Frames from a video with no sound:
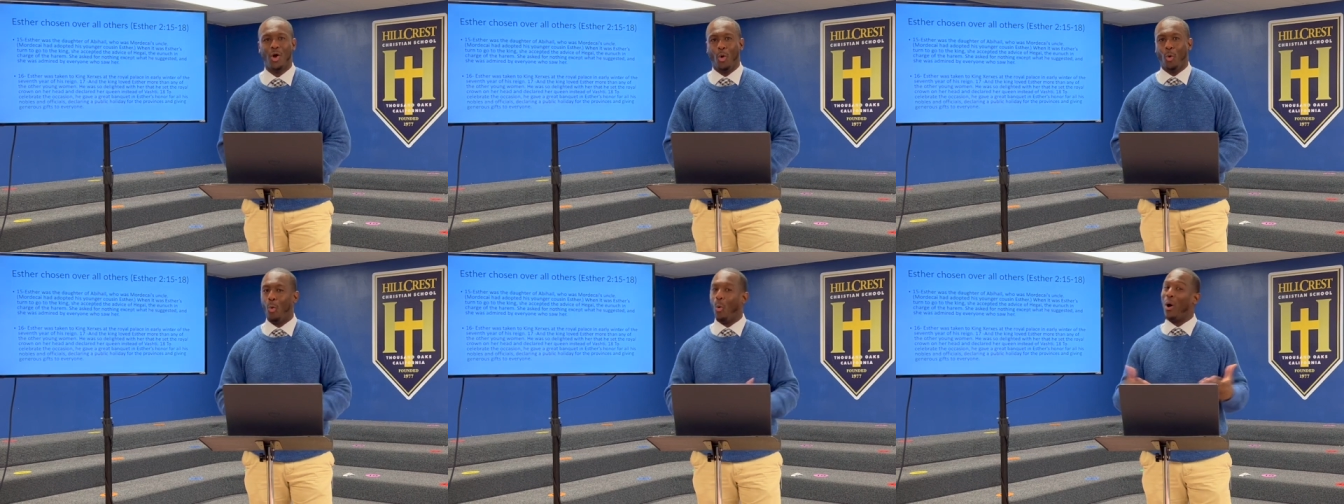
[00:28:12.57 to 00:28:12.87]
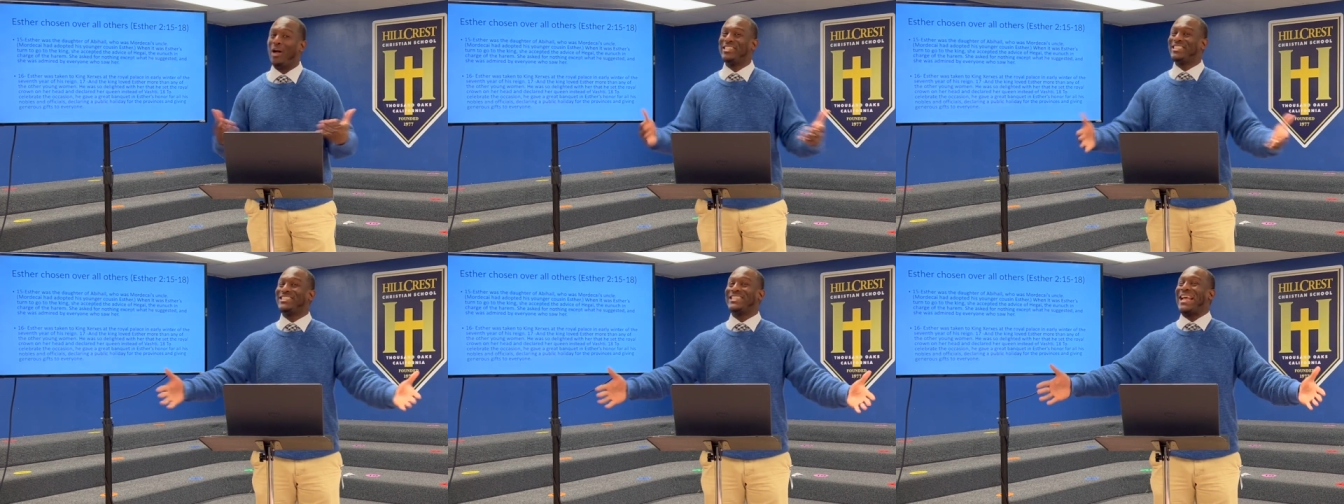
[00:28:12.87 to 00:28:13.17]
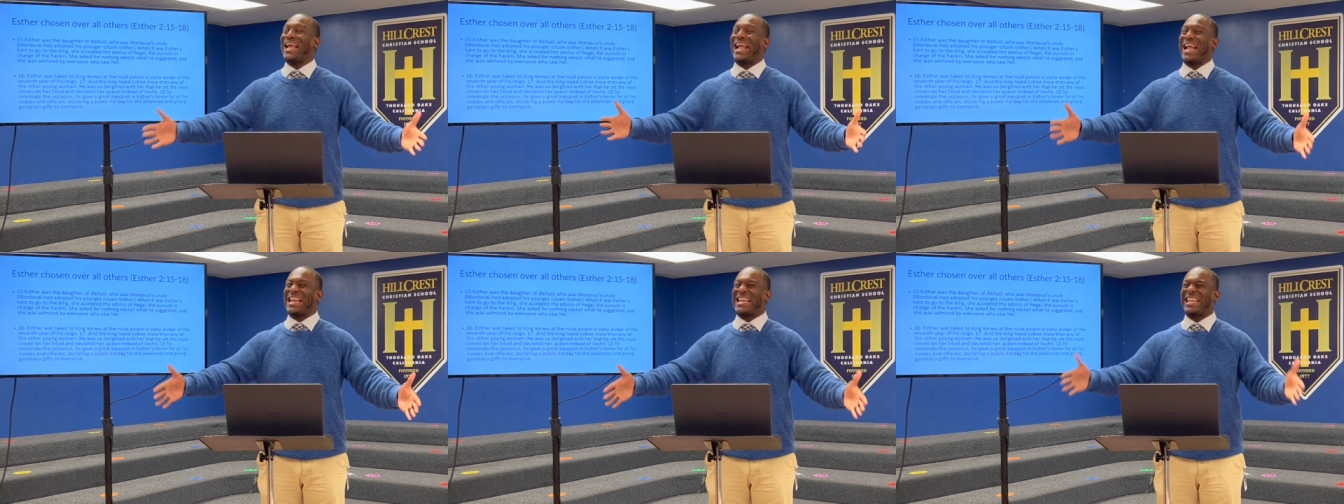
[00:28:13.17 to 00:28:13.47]
once
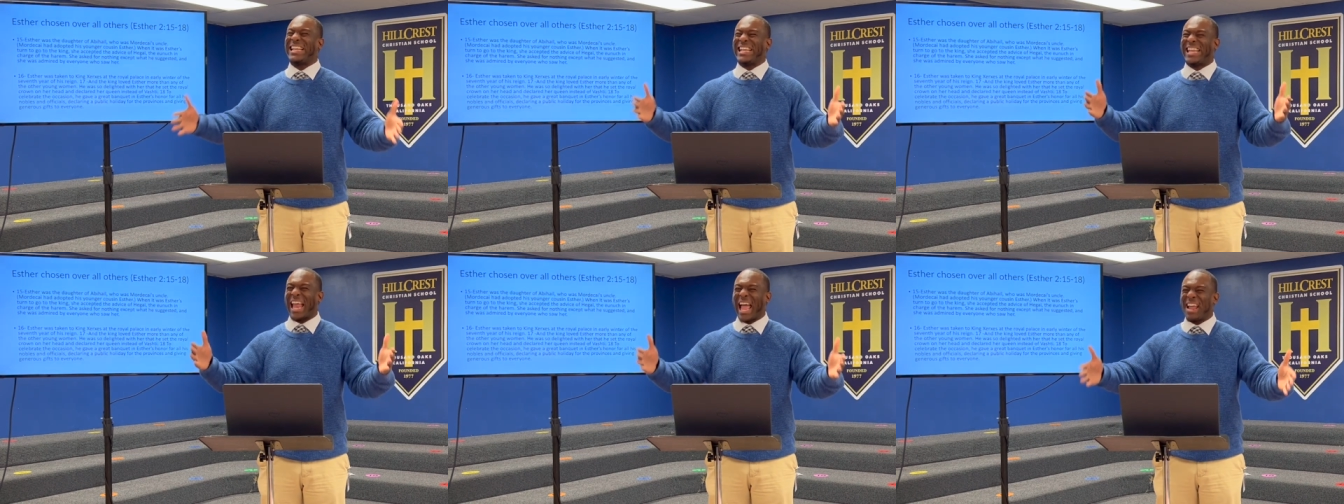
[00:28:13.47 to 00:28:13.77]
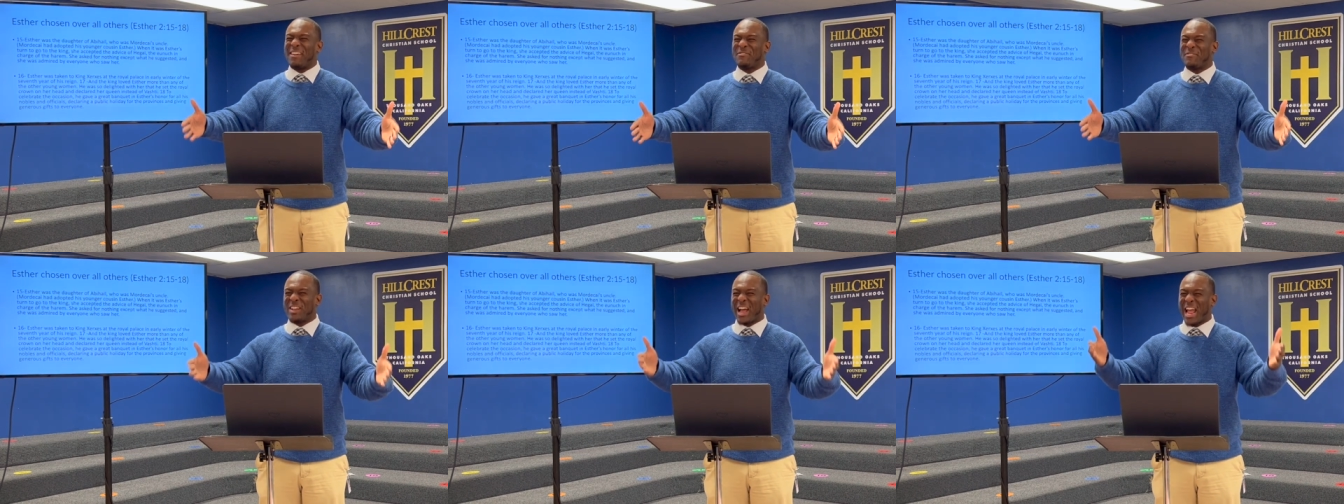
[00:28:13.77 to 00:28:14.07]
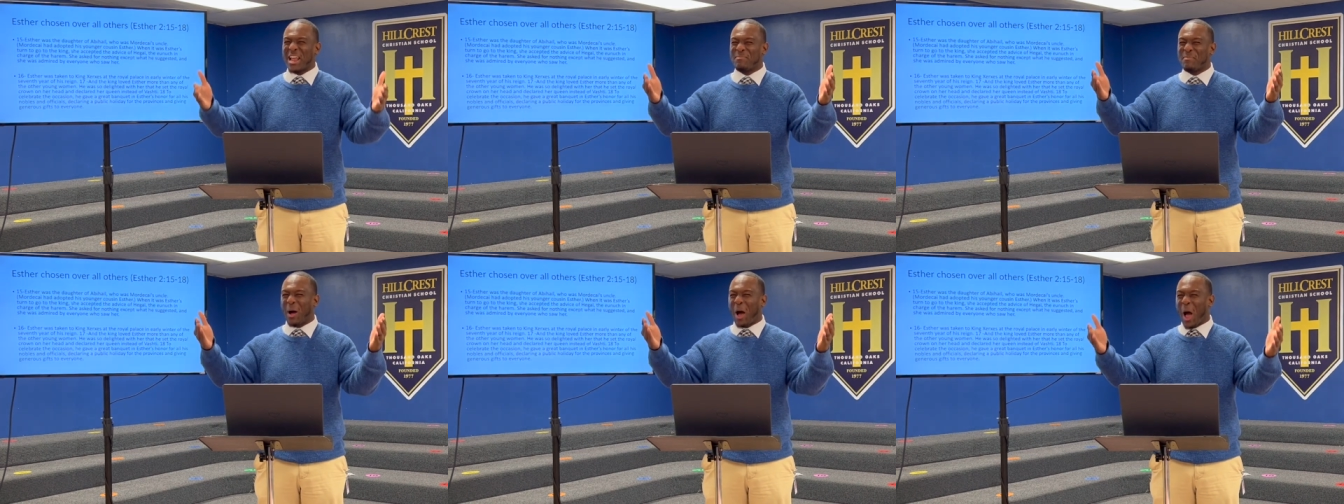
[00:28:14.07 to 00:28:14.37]
in a
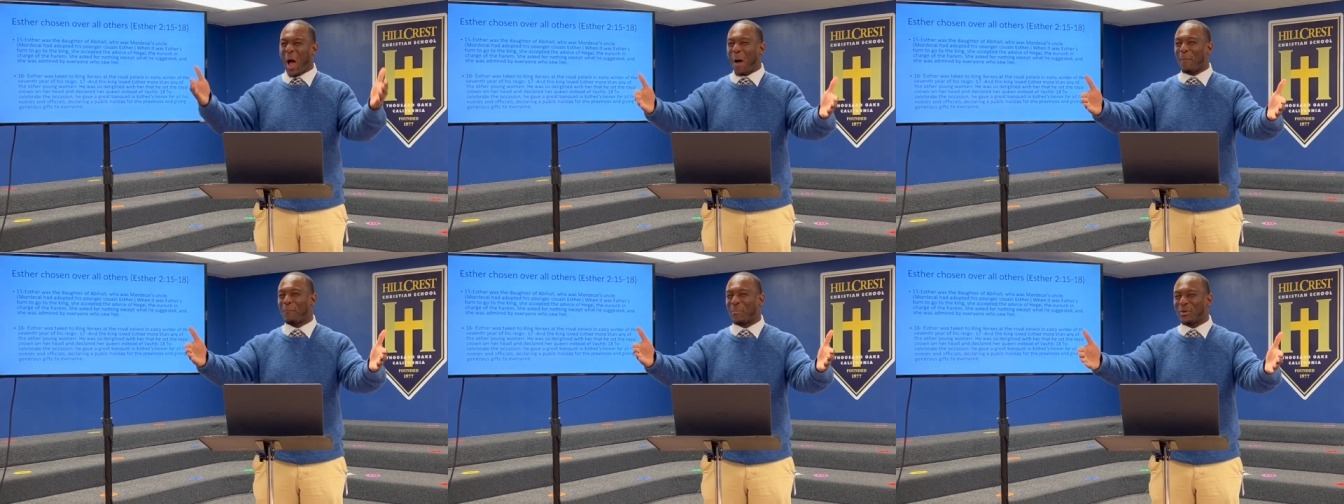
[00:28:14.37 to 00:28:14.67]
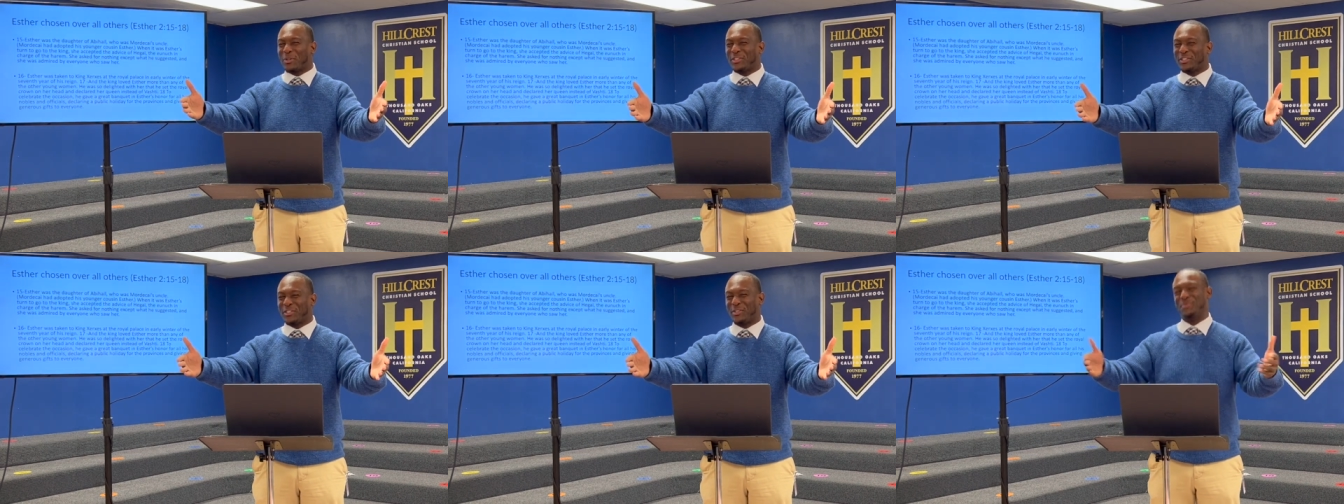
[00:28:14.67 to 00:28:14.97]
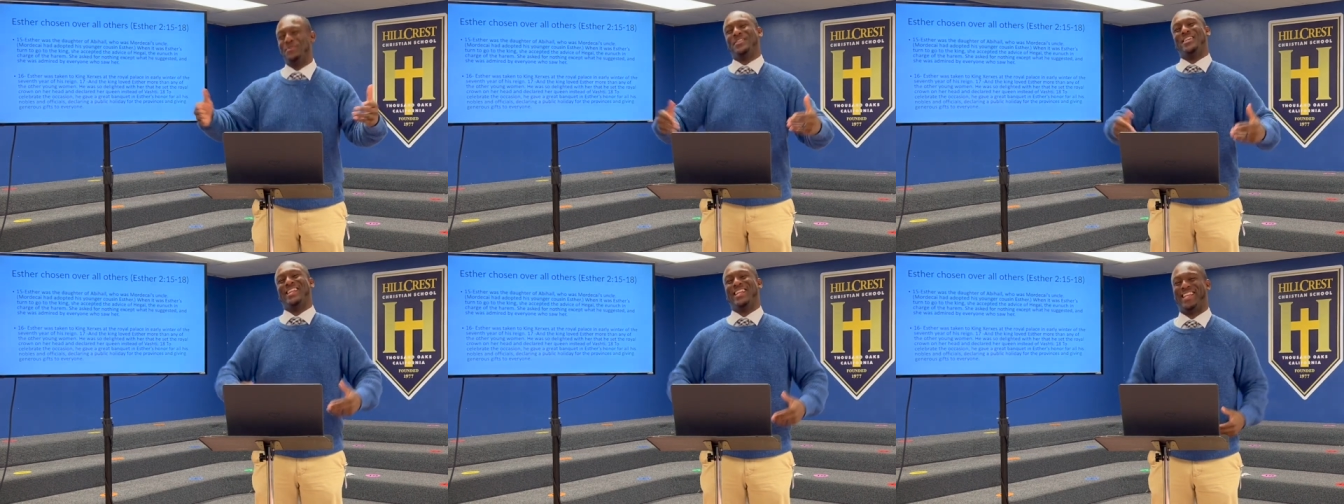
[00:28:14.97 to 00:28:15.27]
lifetime
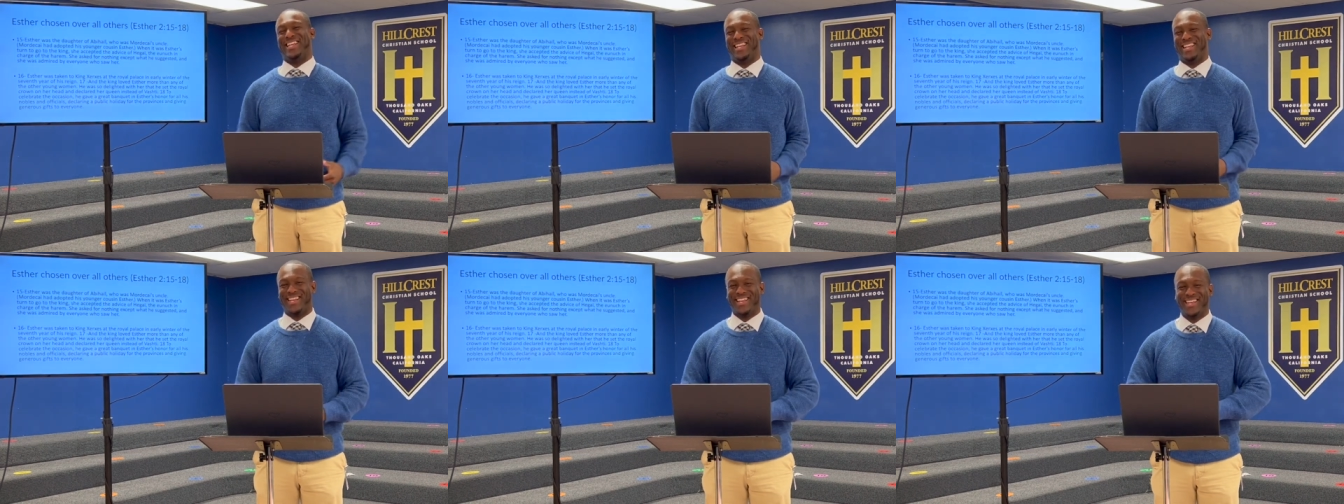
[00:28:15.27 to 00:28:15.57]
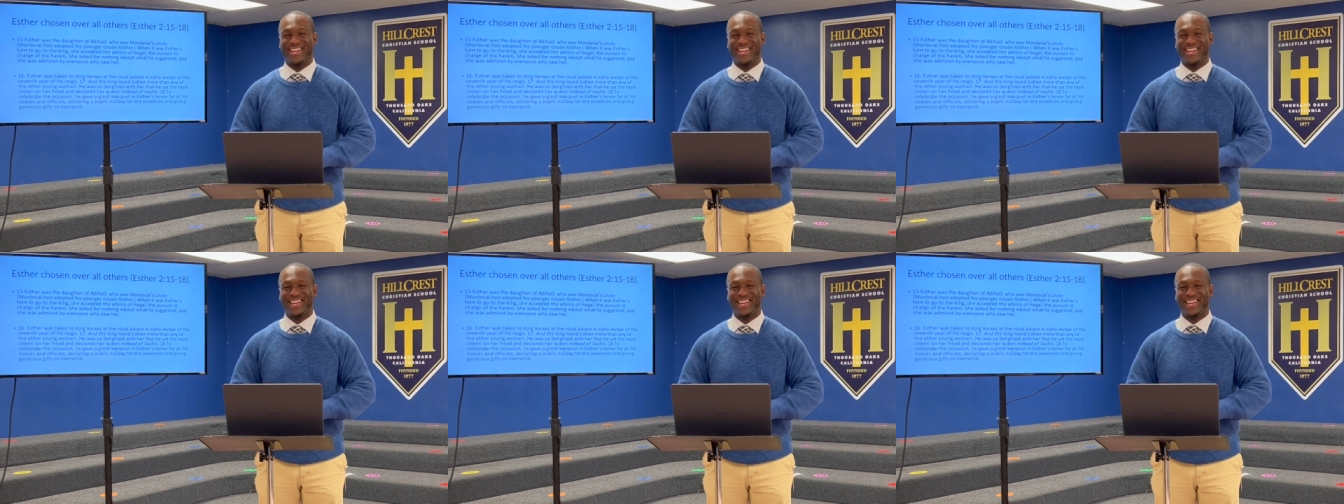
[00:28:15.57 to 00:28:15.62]
opportunity